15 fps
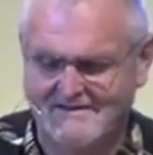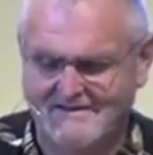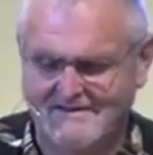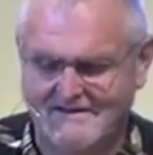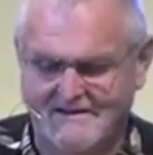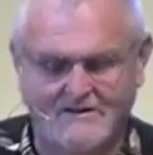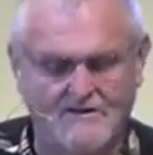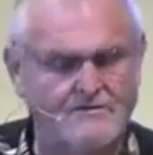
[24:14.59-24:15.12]

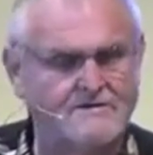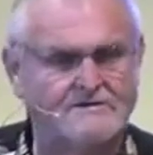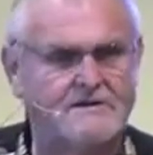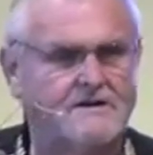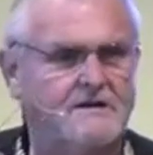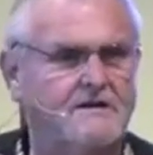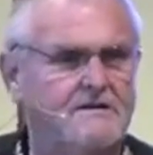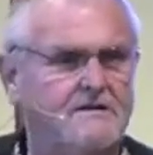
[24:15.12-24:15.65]
And no, it's not
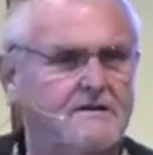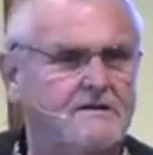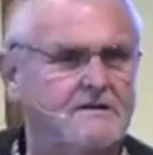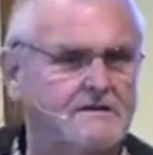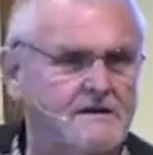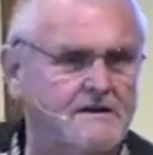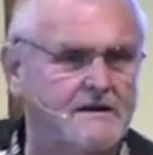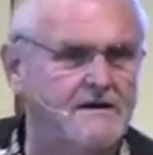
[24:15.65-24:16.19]
a
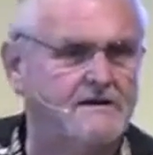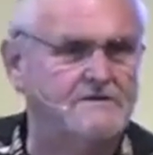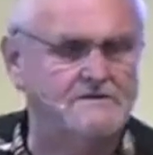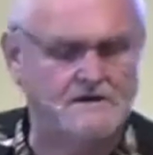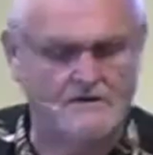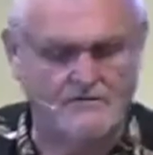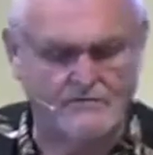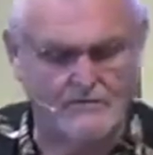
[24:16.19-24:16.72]

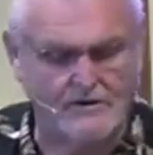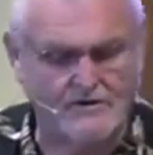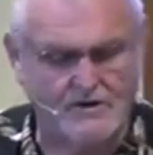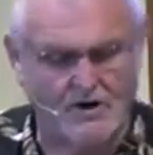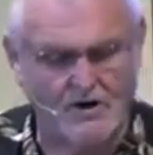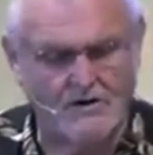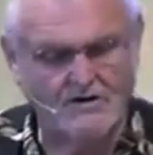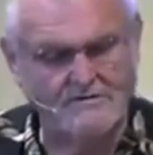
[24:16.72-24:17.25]
get-out-of-jail-free card.